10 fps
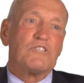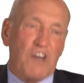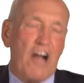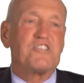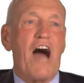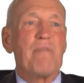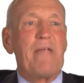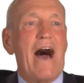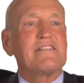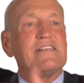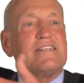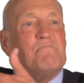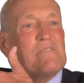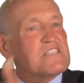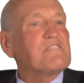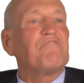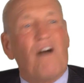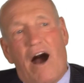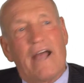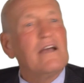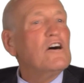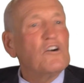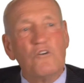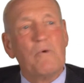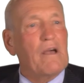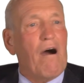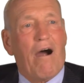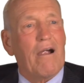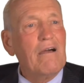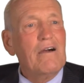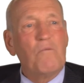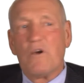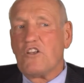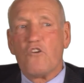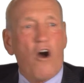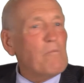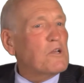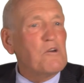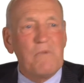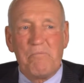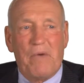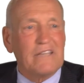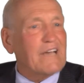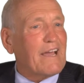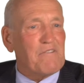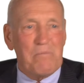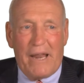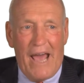it's our job now to demystify who we are. We're normal human beings like everybody